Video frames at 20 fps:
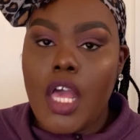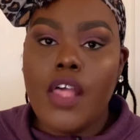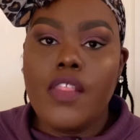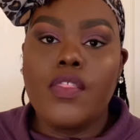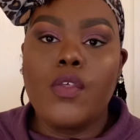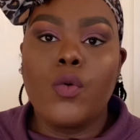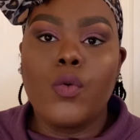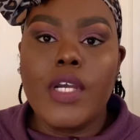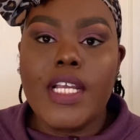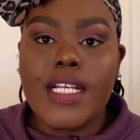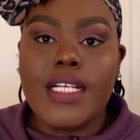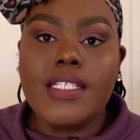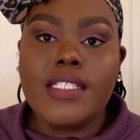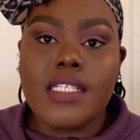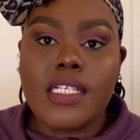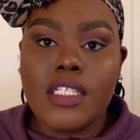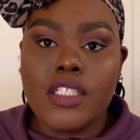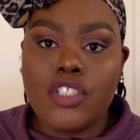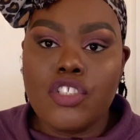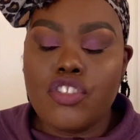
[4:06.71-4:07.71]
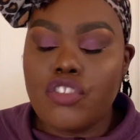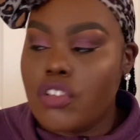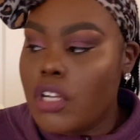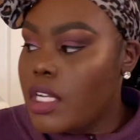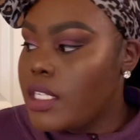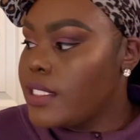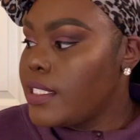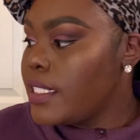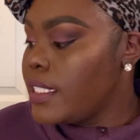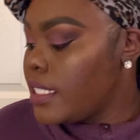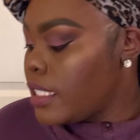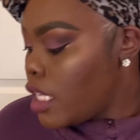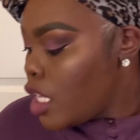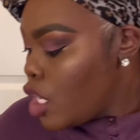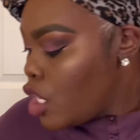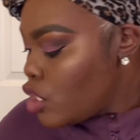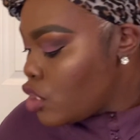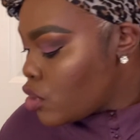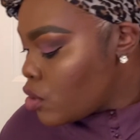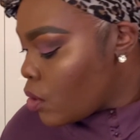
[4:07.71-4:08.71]
The wig is constructed
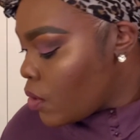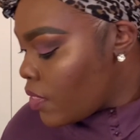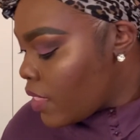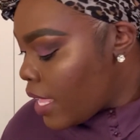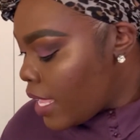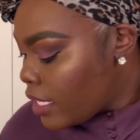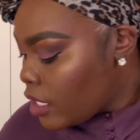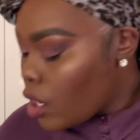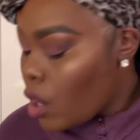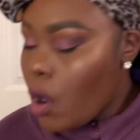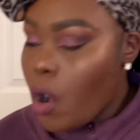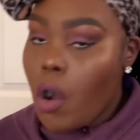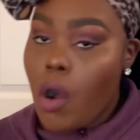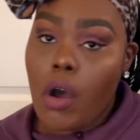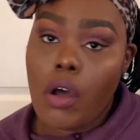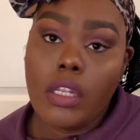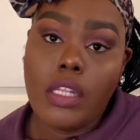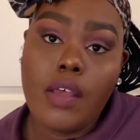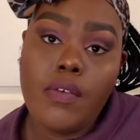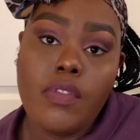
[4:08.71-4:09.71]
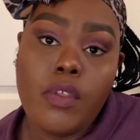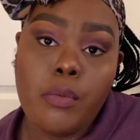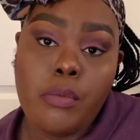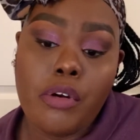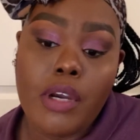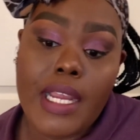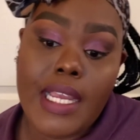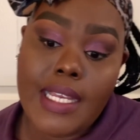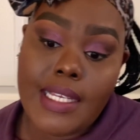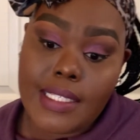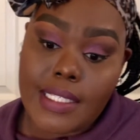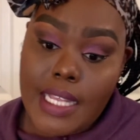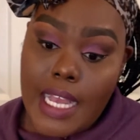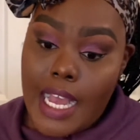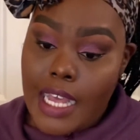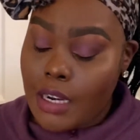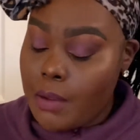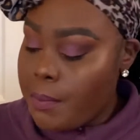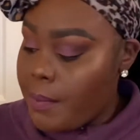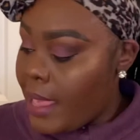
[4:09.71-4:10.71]
so that all of the braids
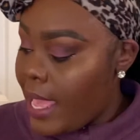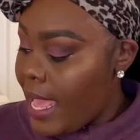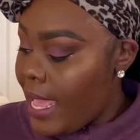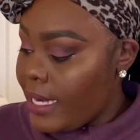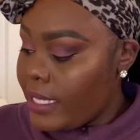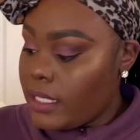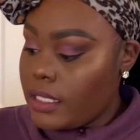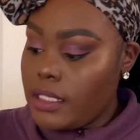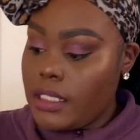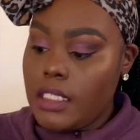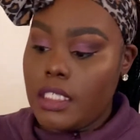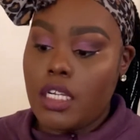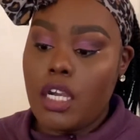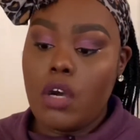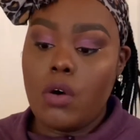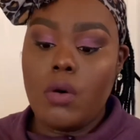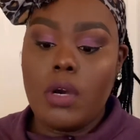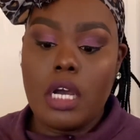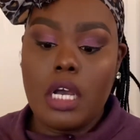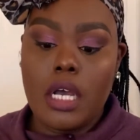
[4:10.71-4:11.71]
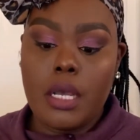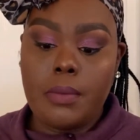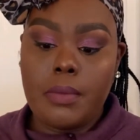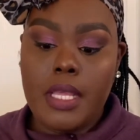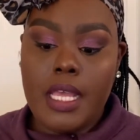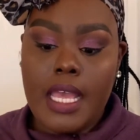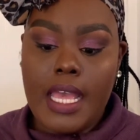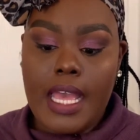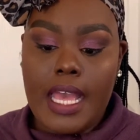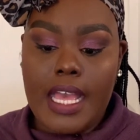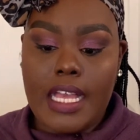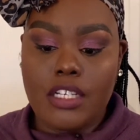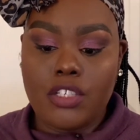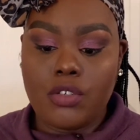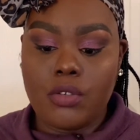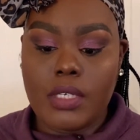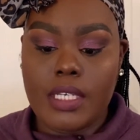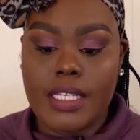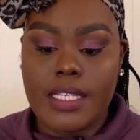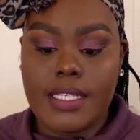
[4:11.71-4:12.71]
automatically go up. As you
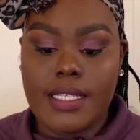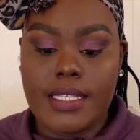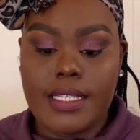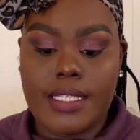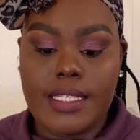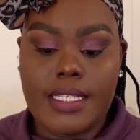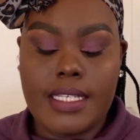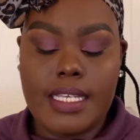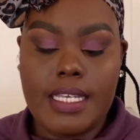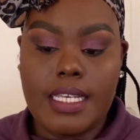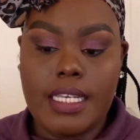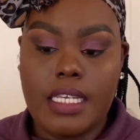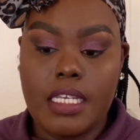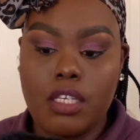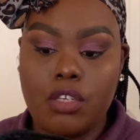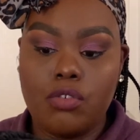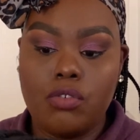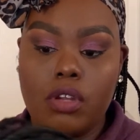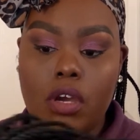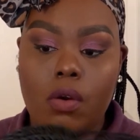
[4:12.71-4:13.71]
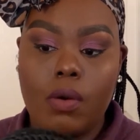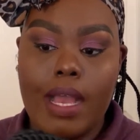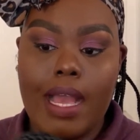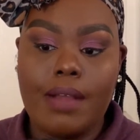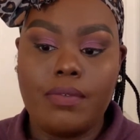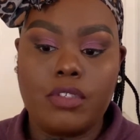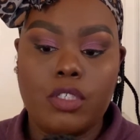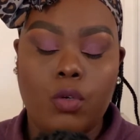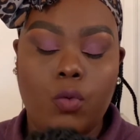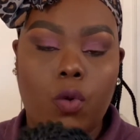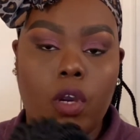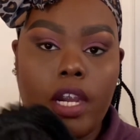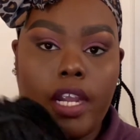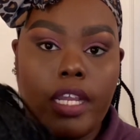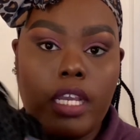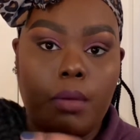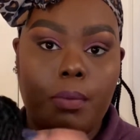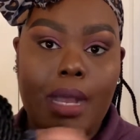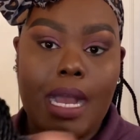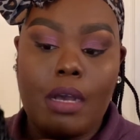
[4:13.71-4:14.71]
can see, you don't have to worry
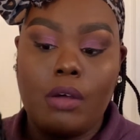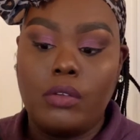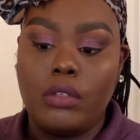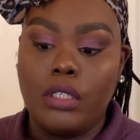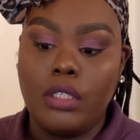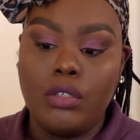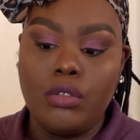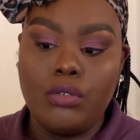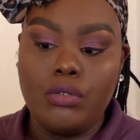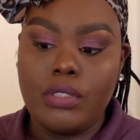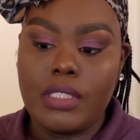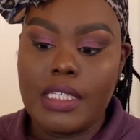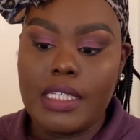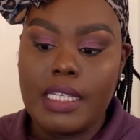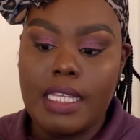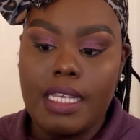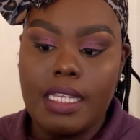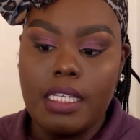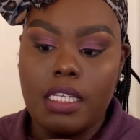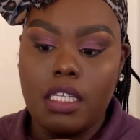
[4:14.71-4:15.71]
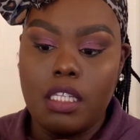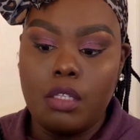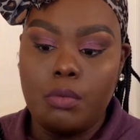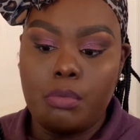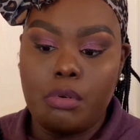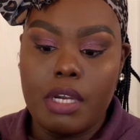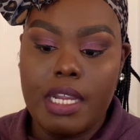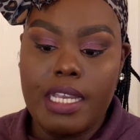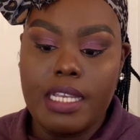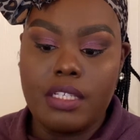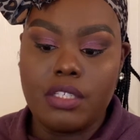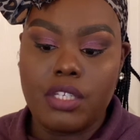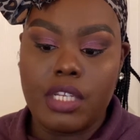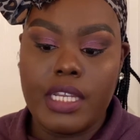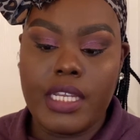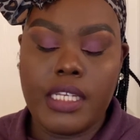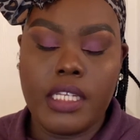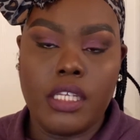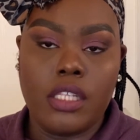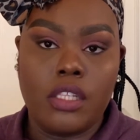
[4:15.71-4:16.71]
about losing any of the braids or
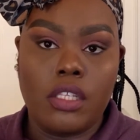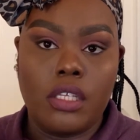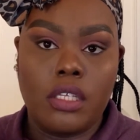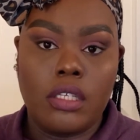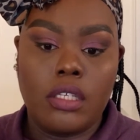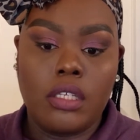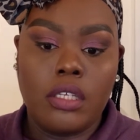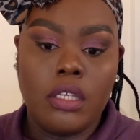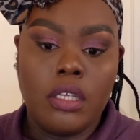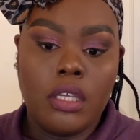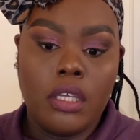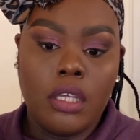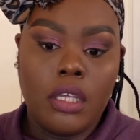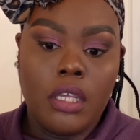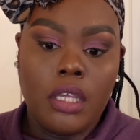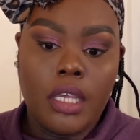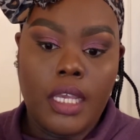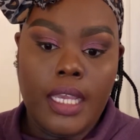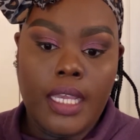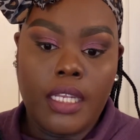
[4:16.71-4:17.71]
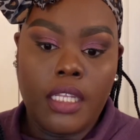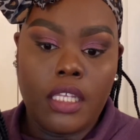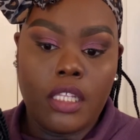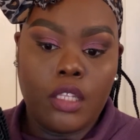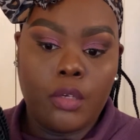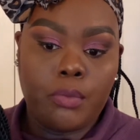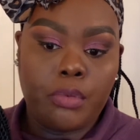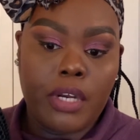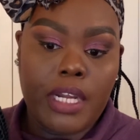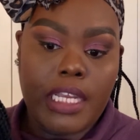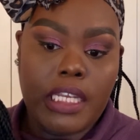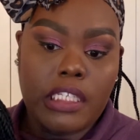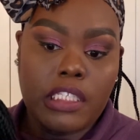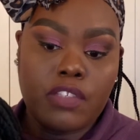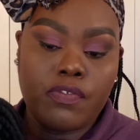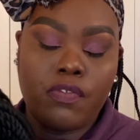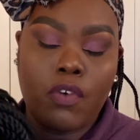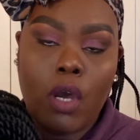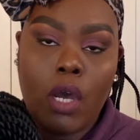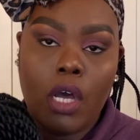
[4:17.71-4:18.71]
any of the braids
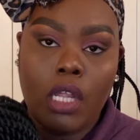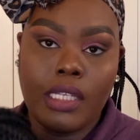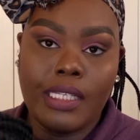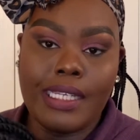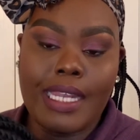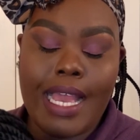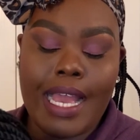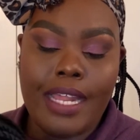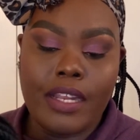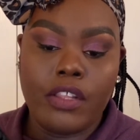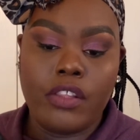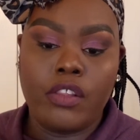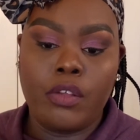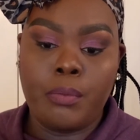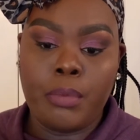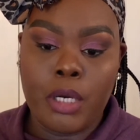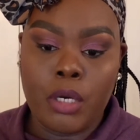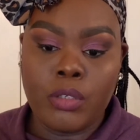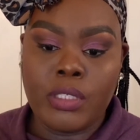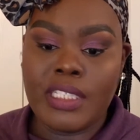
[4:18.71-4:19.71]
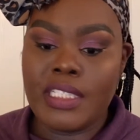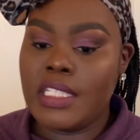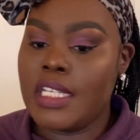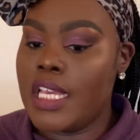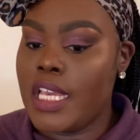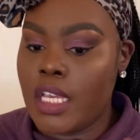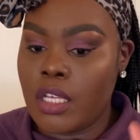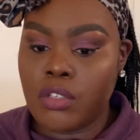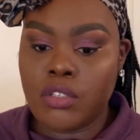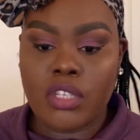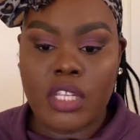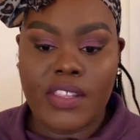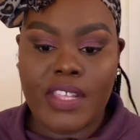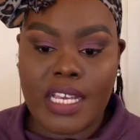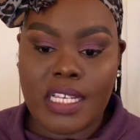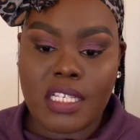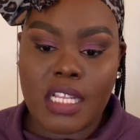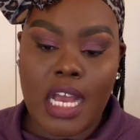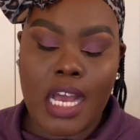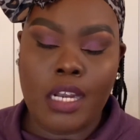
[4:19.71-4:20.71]
falling out of the ponytail. So
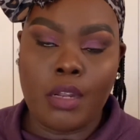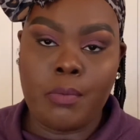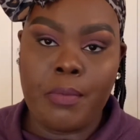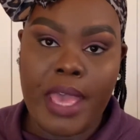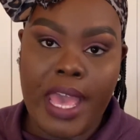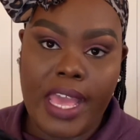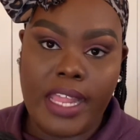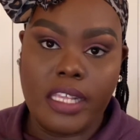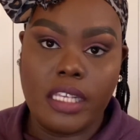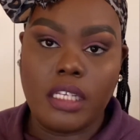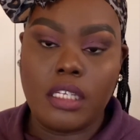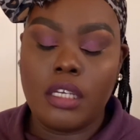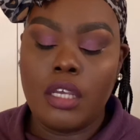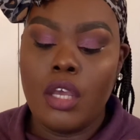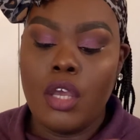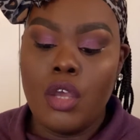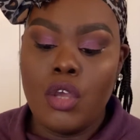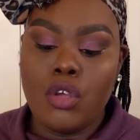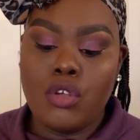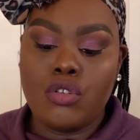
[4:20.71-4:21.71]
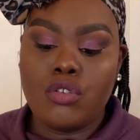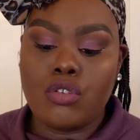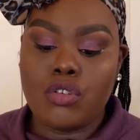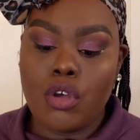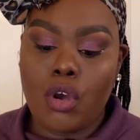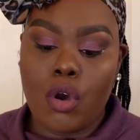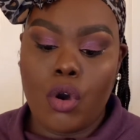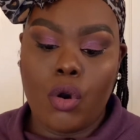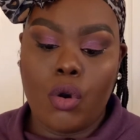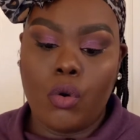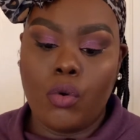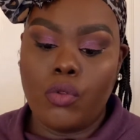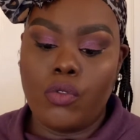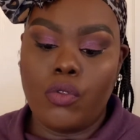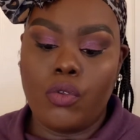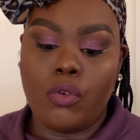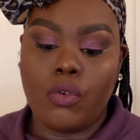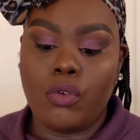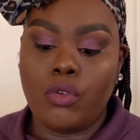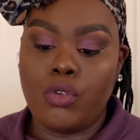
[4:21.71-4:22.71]
that's automatic. So
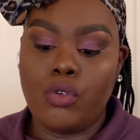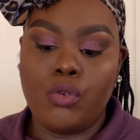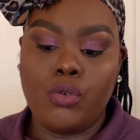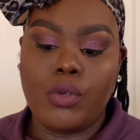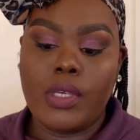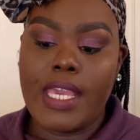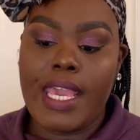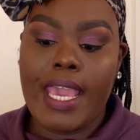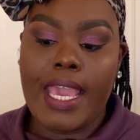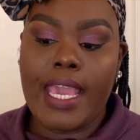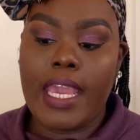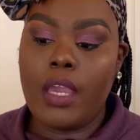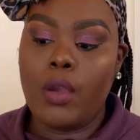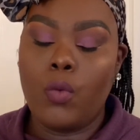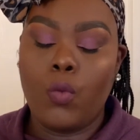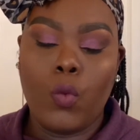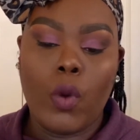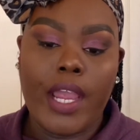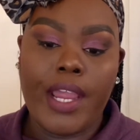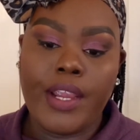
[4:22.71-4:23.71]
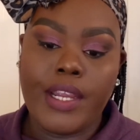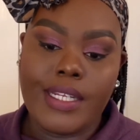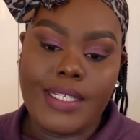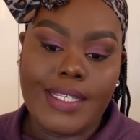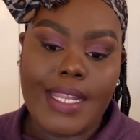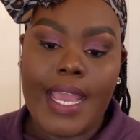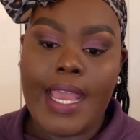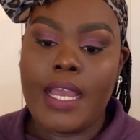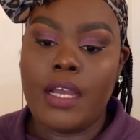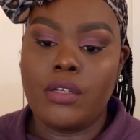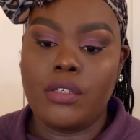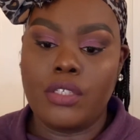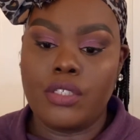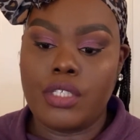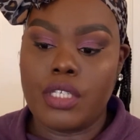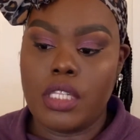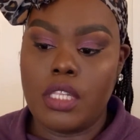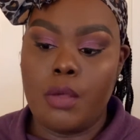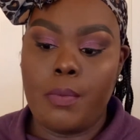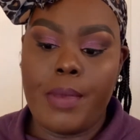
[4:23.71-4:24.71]
you can't wear it down or to
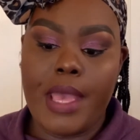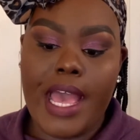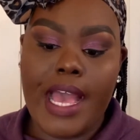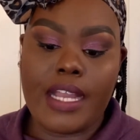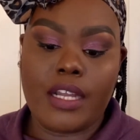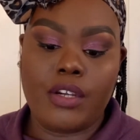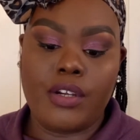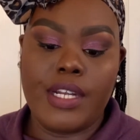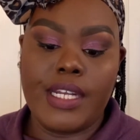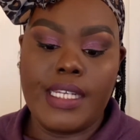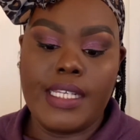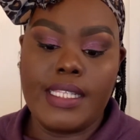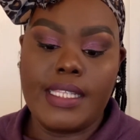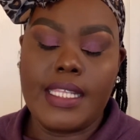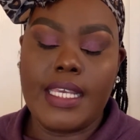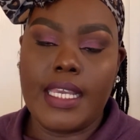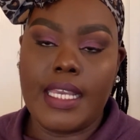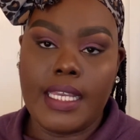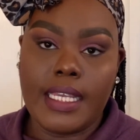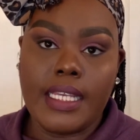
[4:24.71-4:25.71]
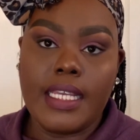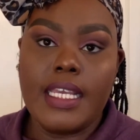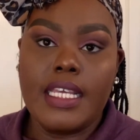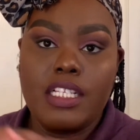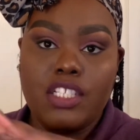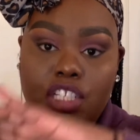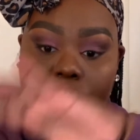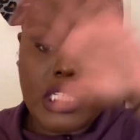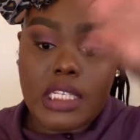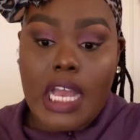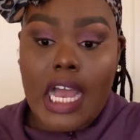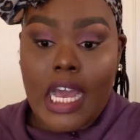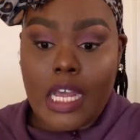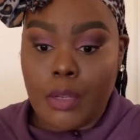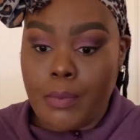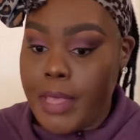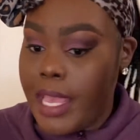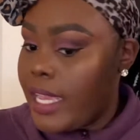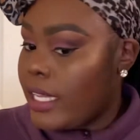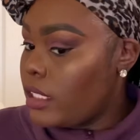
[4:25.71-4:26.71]
the back or anything. It just
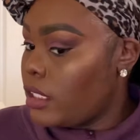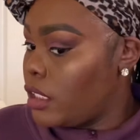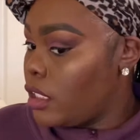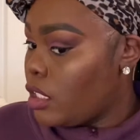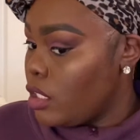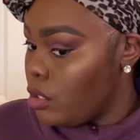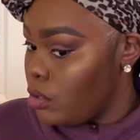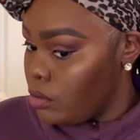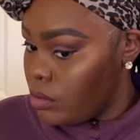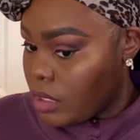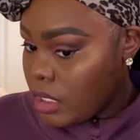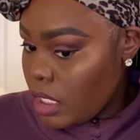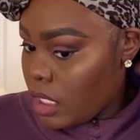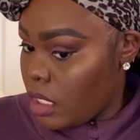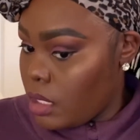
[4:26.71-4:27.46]
automatically goes up.